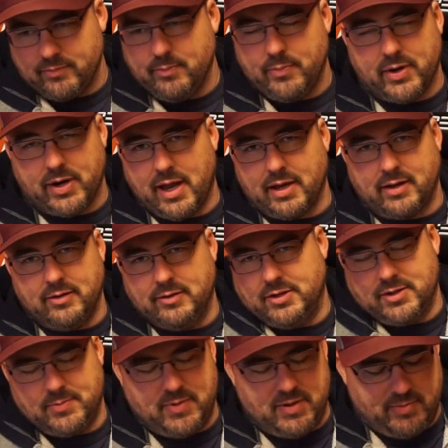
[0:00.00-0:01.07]
But I could
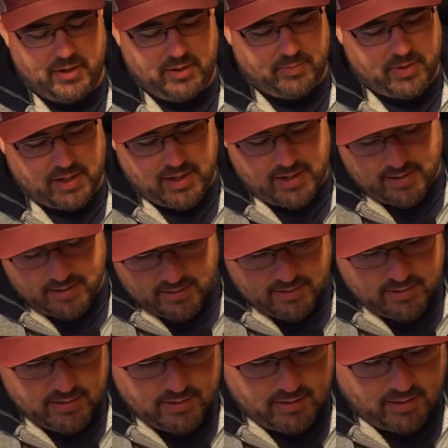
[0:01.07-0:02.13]
just be being picky.
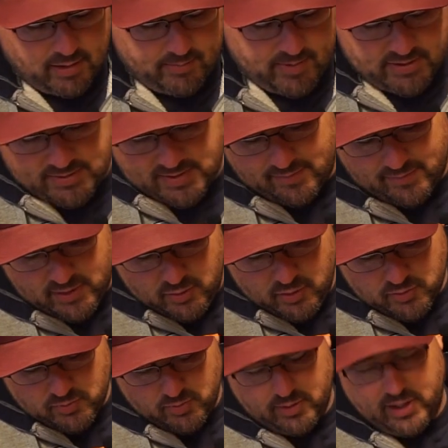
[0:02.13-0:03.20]
It does have the
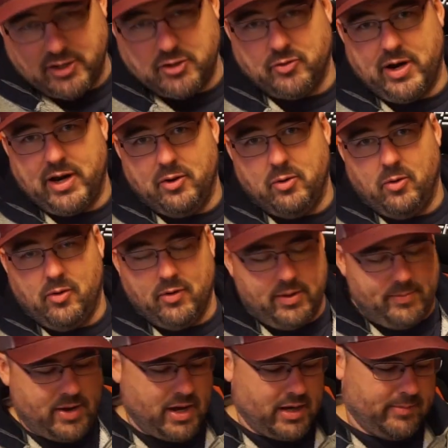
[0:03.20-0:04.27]
usual like drain hole in the
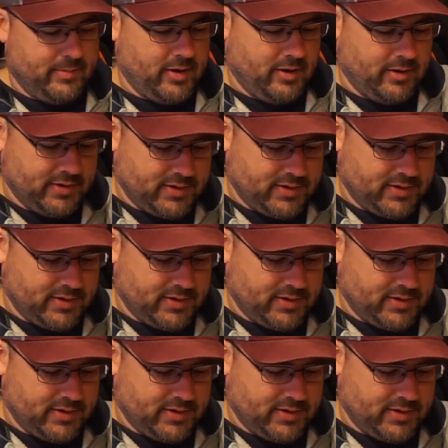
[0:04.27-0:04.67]
bottom and all the